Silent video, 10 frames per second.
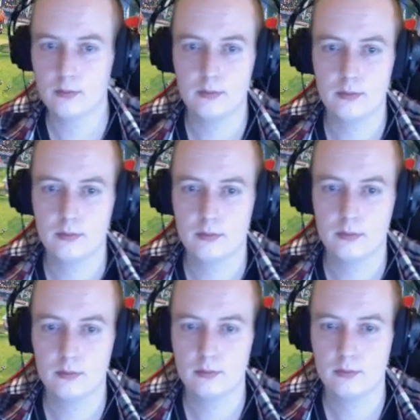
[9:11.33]

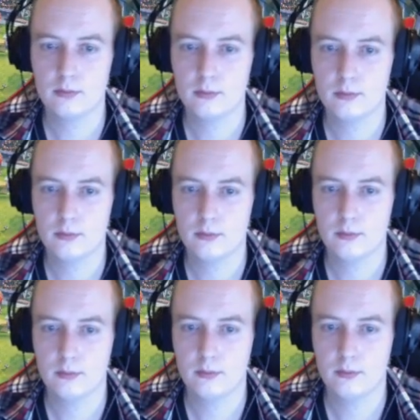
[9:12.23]

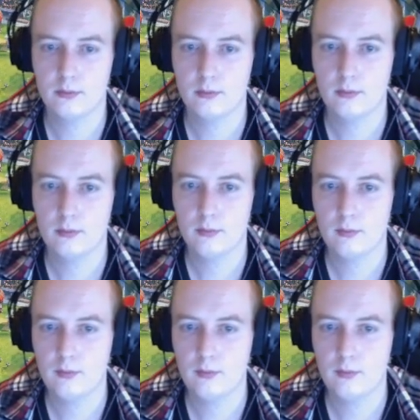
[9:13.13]
Nobody speaks.